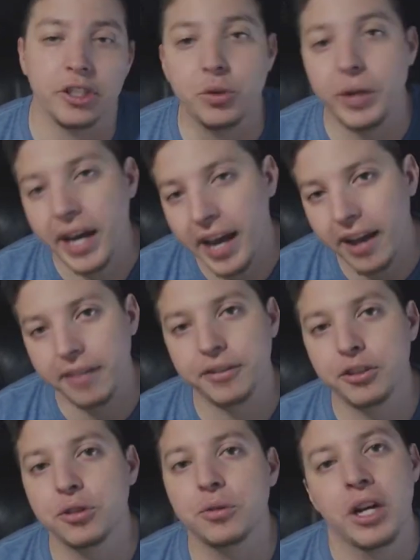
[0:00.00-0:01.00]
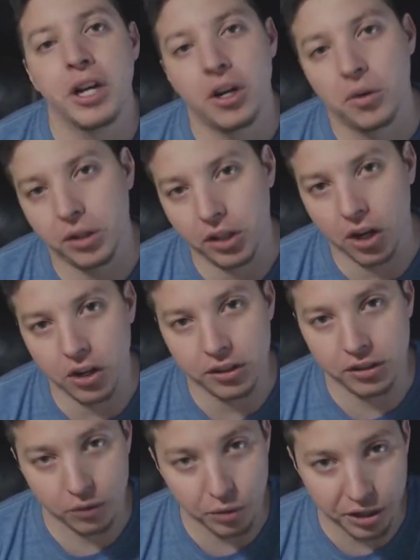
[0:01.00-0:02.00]
You have to,
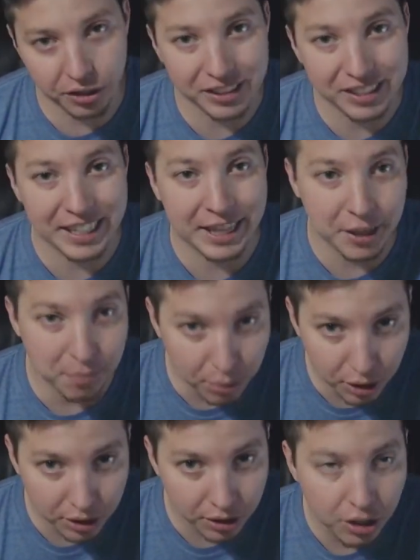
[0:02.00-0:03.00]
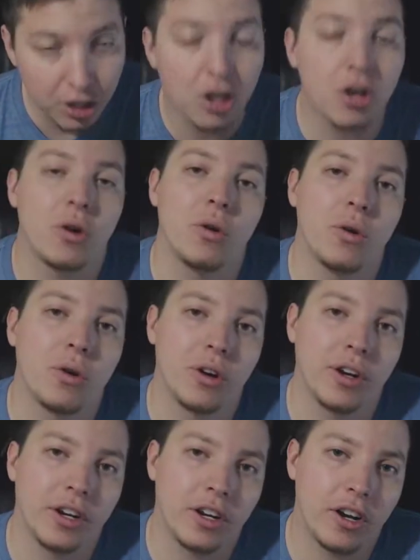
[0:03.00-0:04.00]
regardless of whether it's in the book
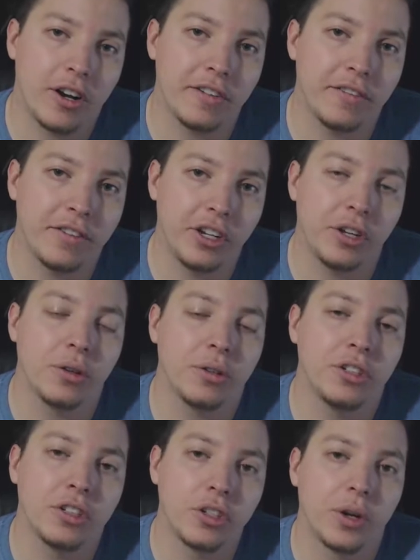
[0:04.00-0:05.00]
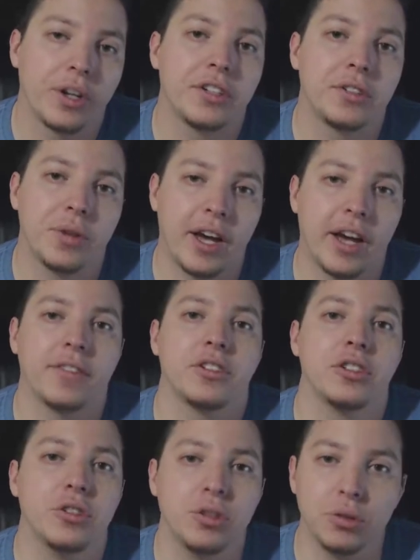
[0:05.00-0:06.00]
or on video, you're going to have to
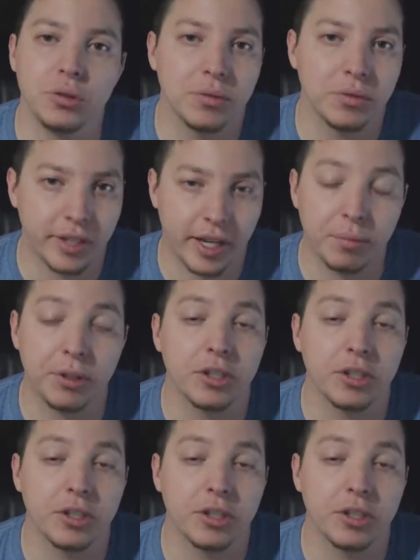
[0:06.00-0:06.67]
do some typing.